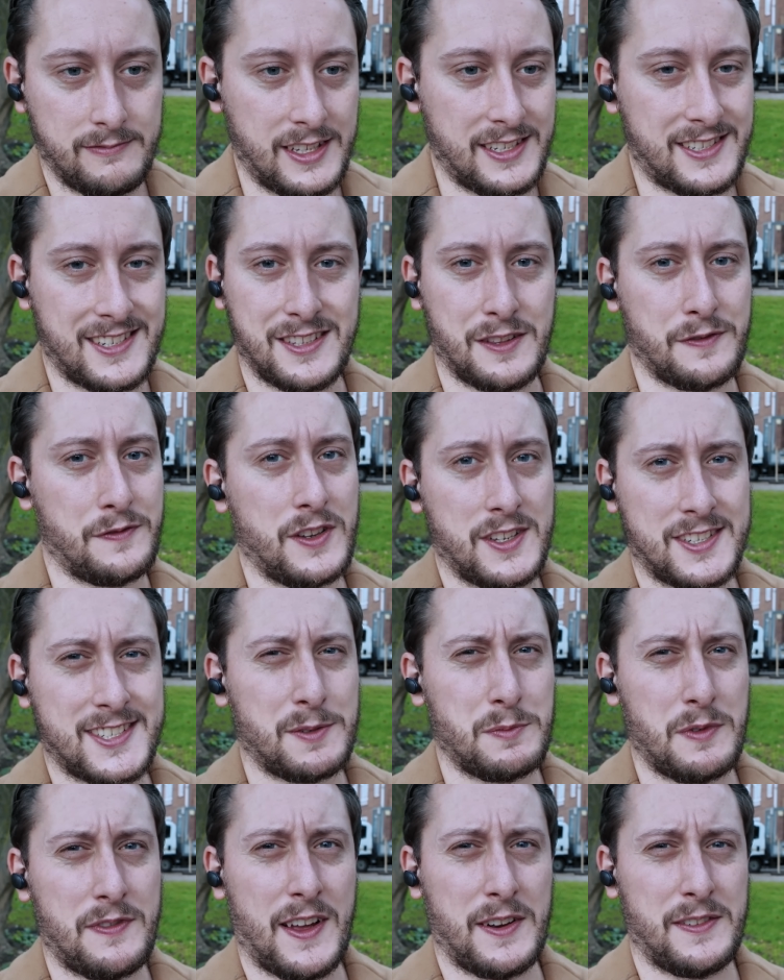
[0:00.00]
this is the
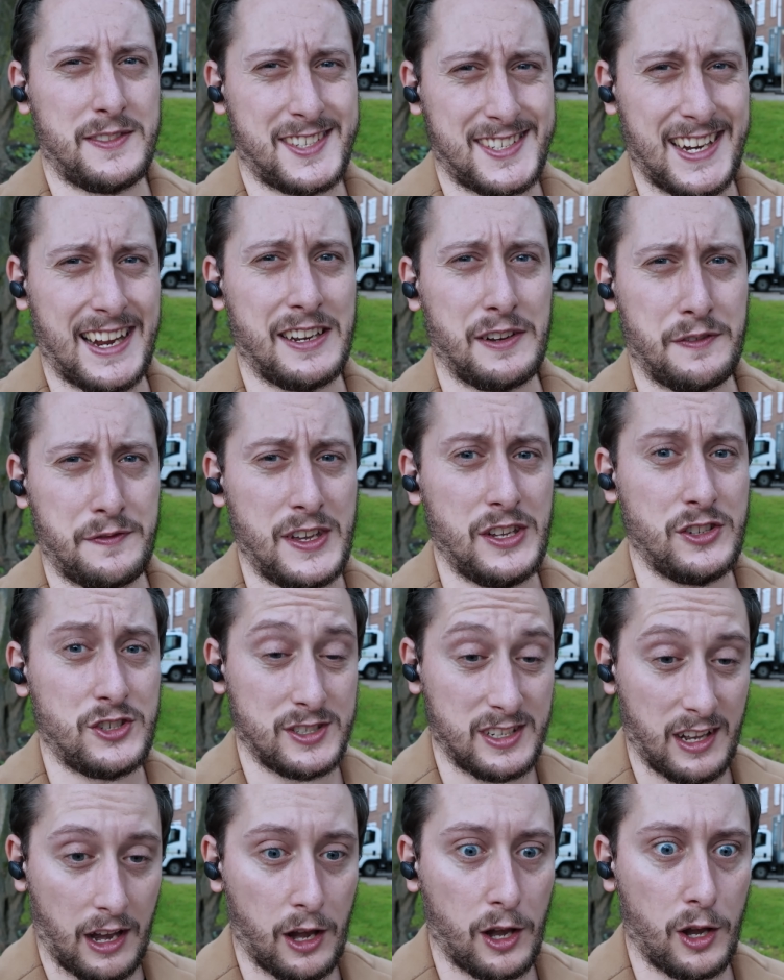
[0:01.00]
first time we've had Stantler
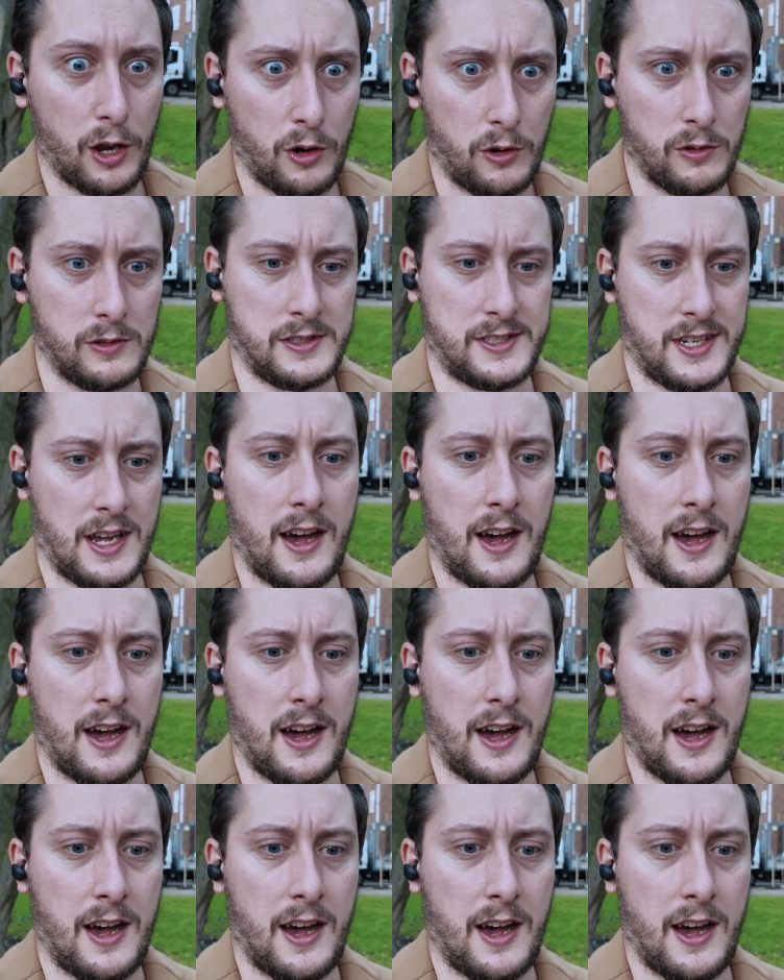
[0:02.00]
featured in a long